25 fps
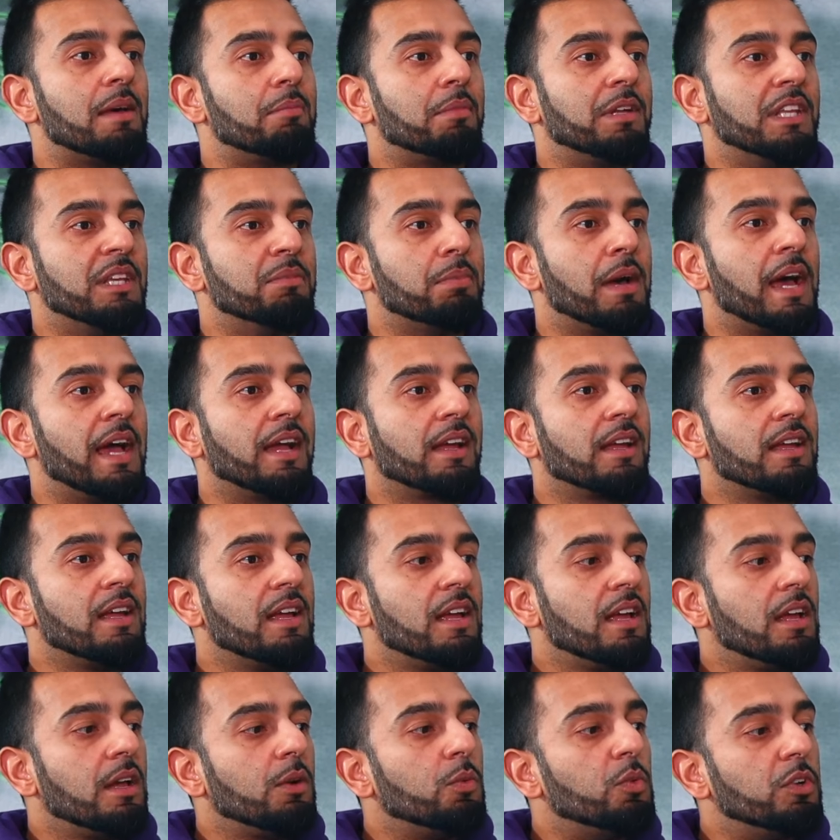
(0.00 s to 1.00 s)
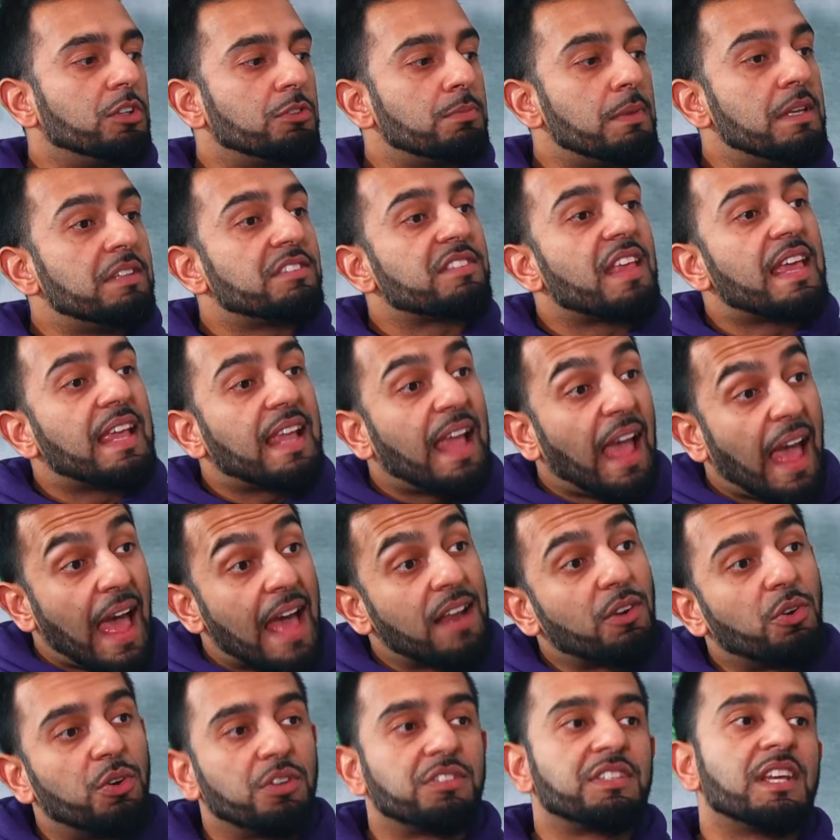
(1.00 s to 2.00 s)
money back, which means they
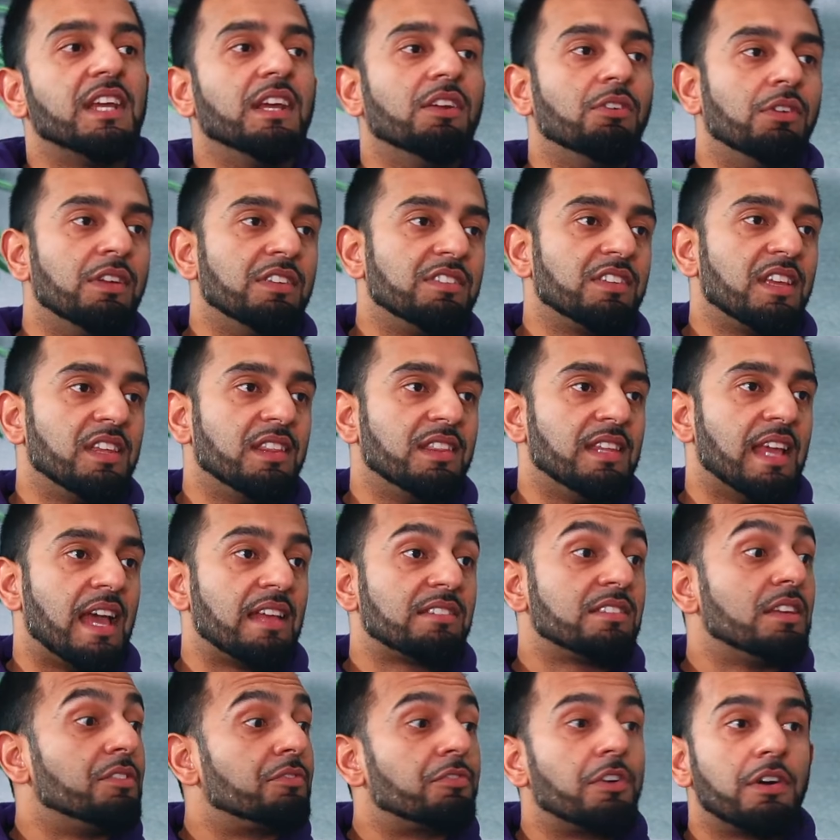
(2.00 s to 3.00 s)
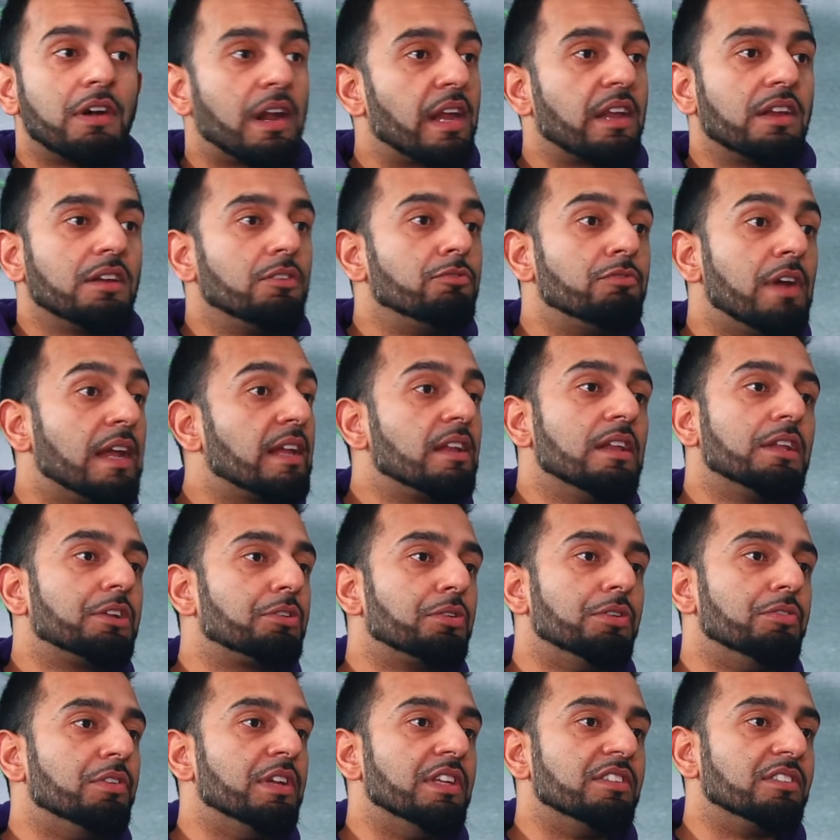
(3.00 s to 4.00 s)
cannot take risk in the asset for reg-
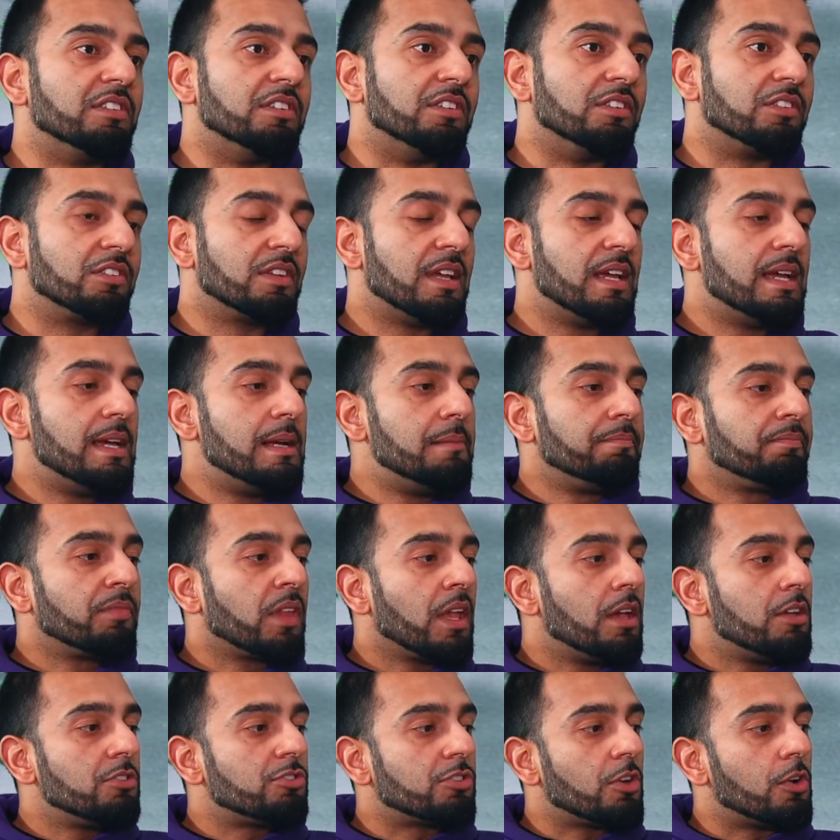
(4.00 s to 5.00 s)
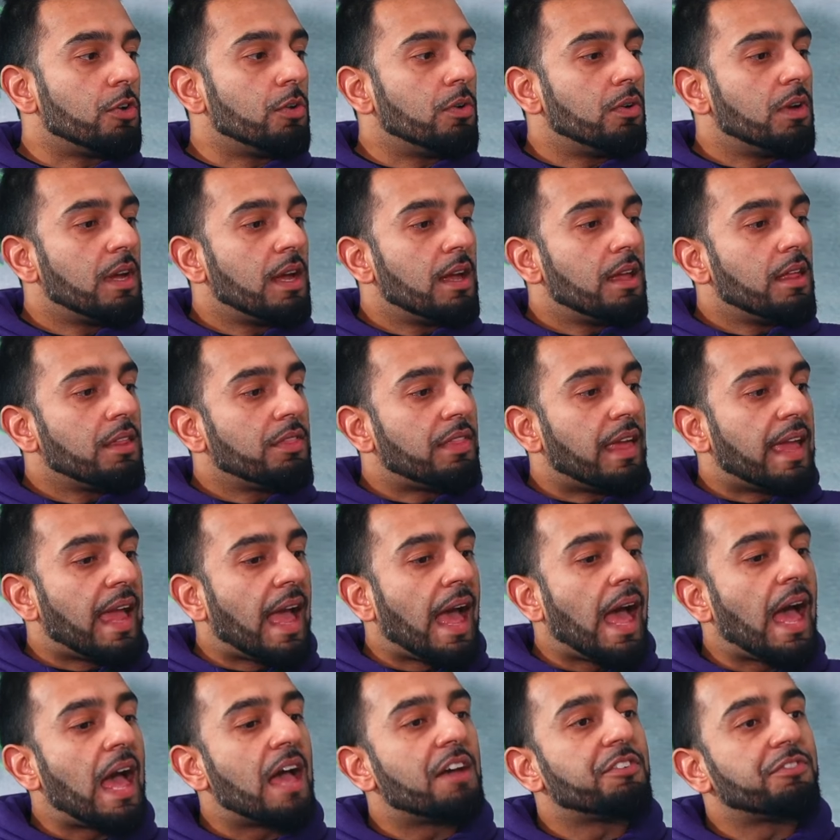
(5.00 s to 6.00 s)
regulatory reasons. So they
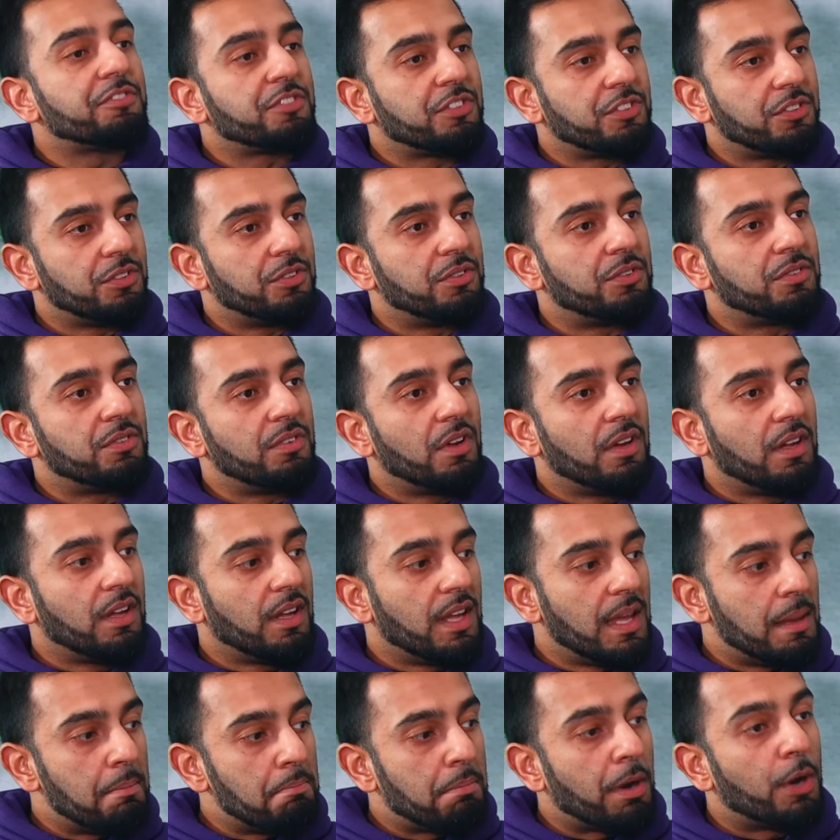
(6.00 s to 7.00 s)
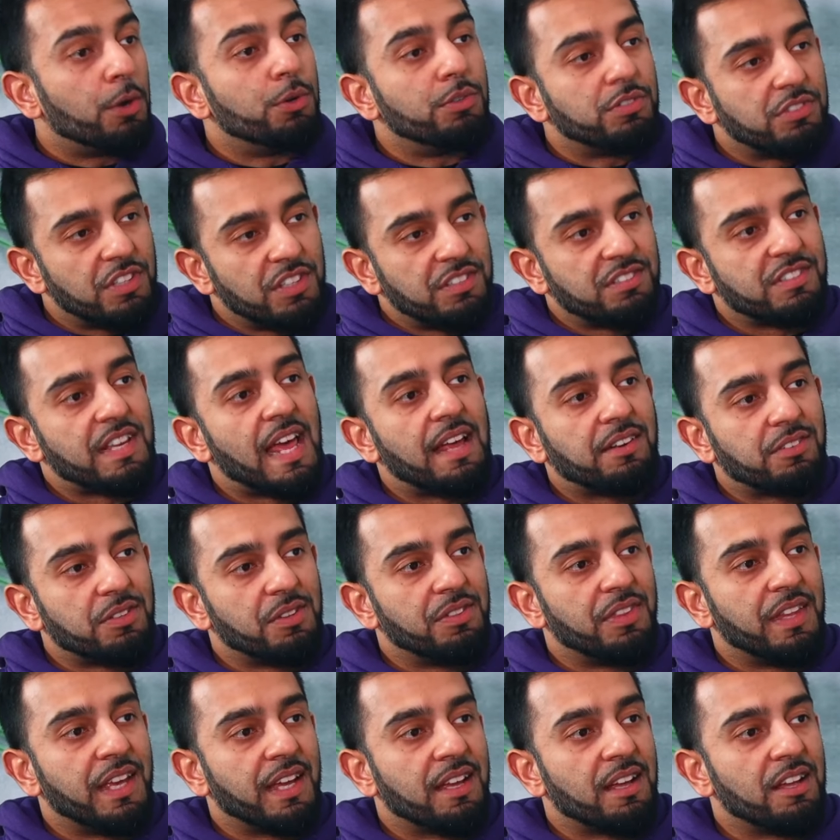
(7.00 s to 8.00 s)
have to impose this debt
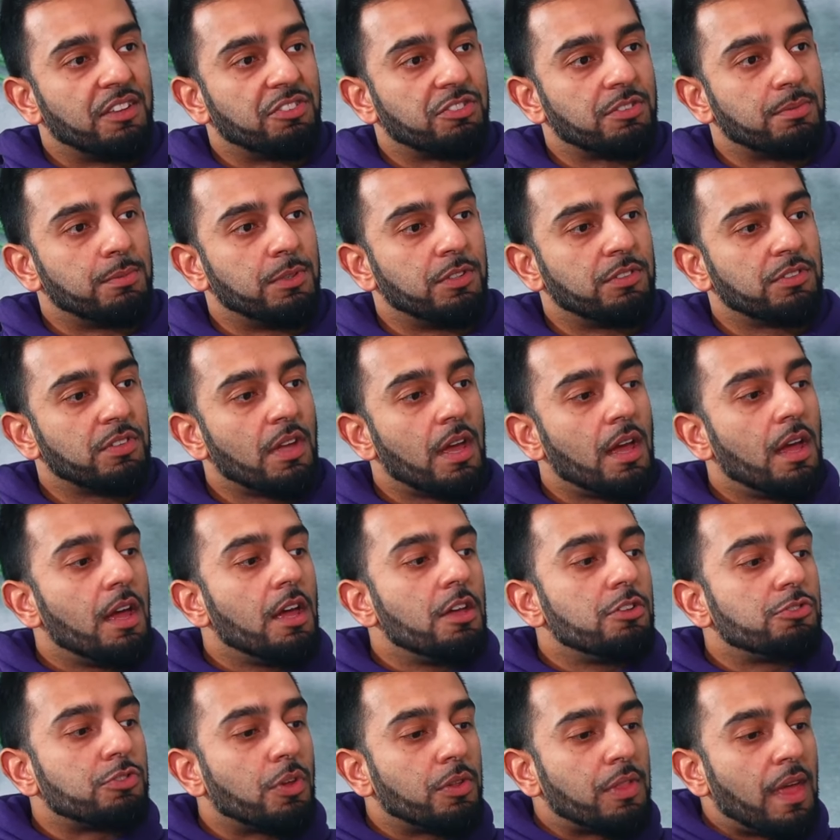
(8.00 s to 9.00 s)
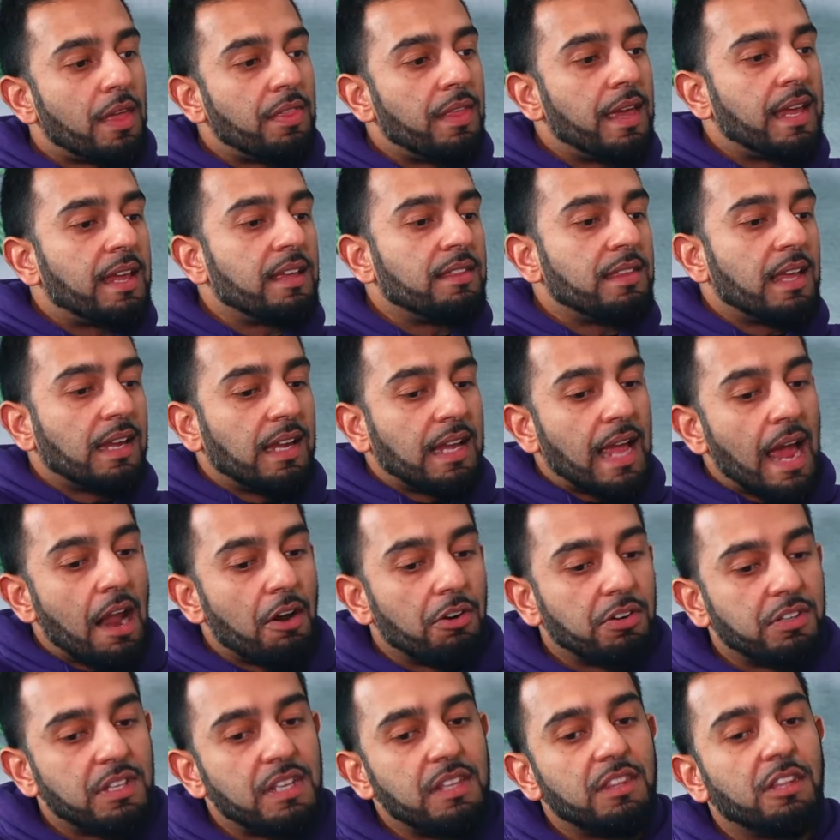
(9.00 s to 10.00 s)
on their customers so that they can then
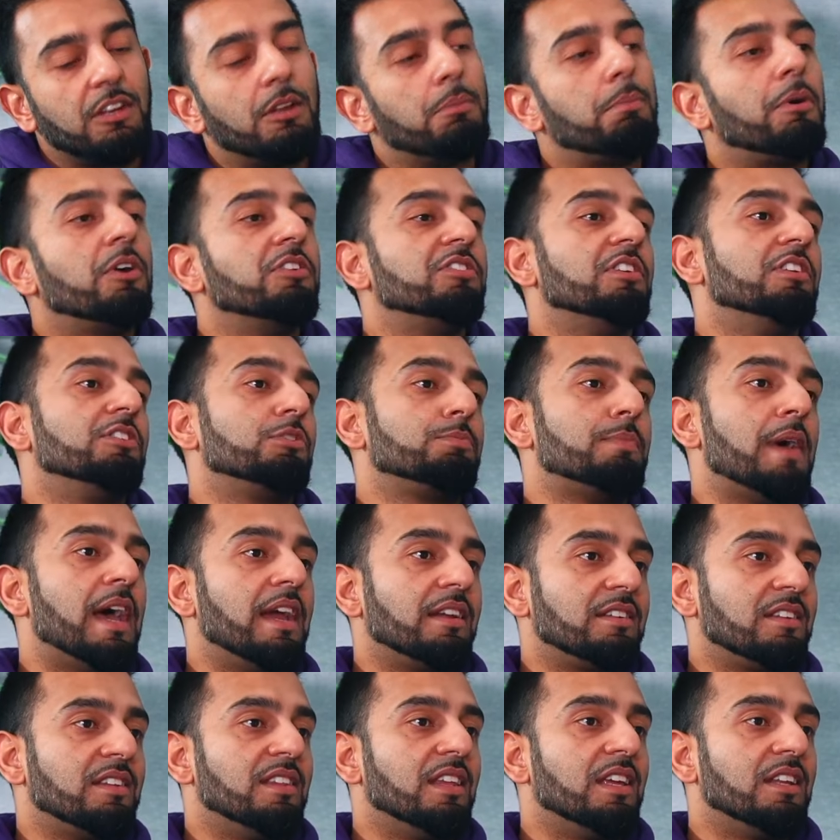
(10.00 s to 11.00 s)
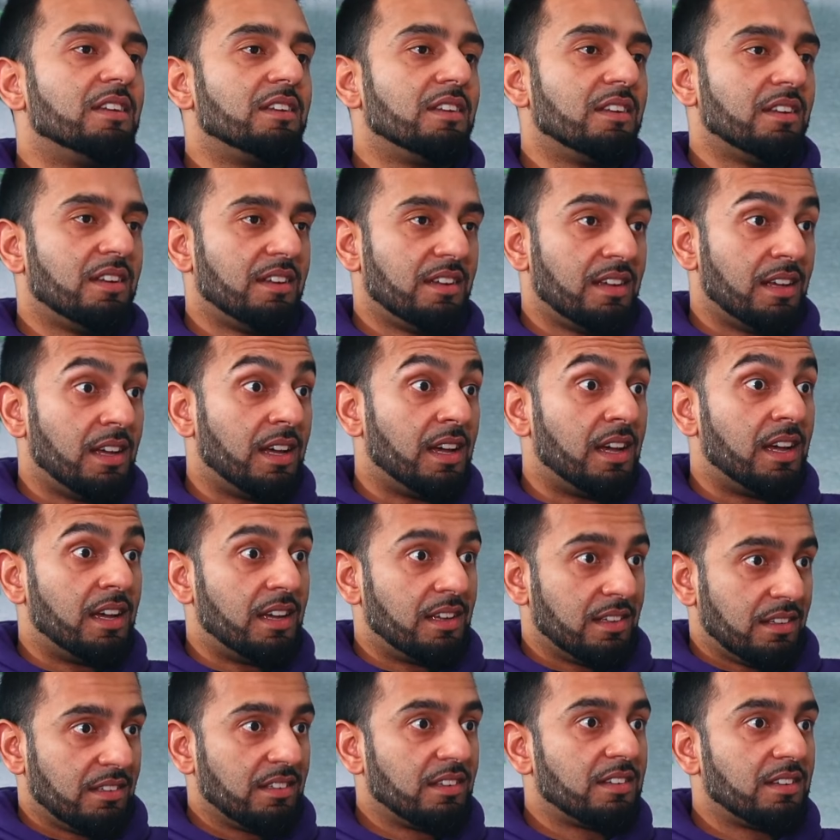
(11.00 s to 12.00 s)
guarantee the deposits back to their
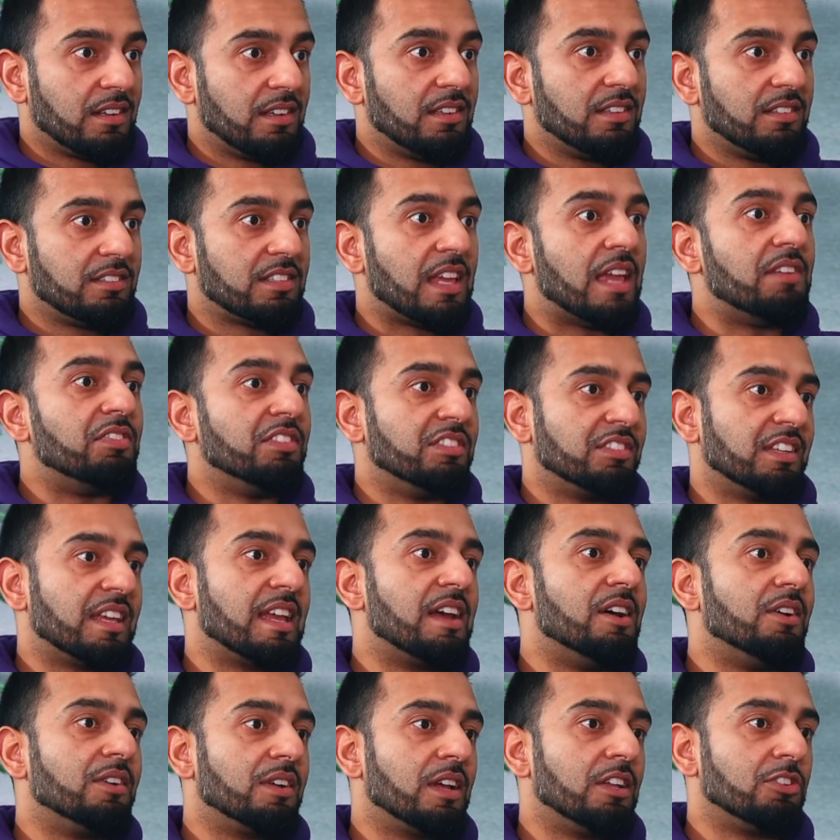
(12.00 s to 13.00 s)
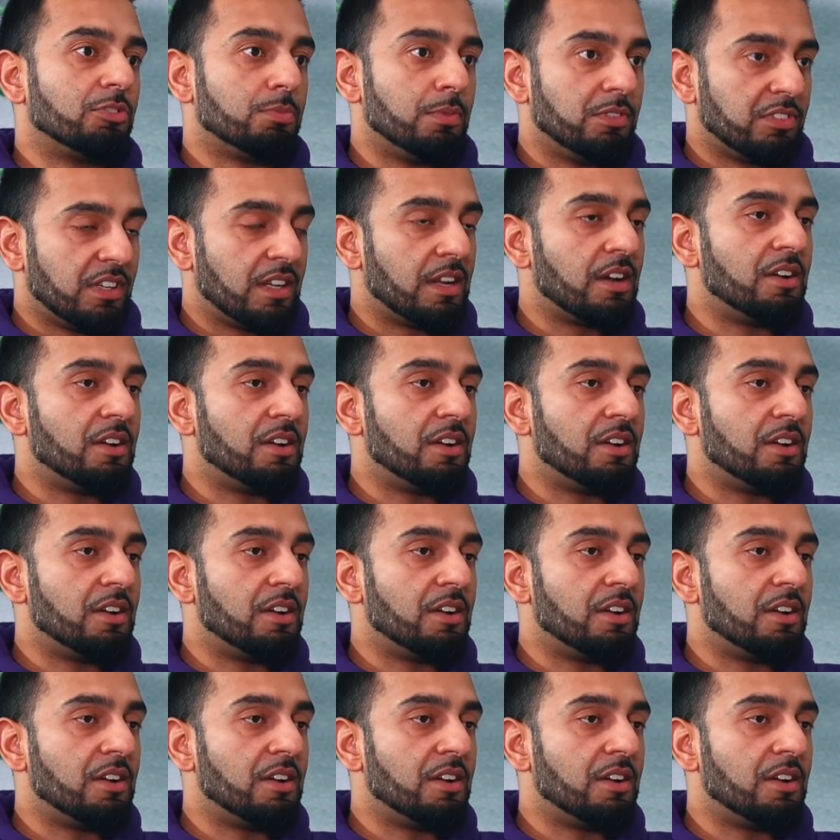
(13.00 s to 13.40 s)
uh, yes. savings account customers and, and uh,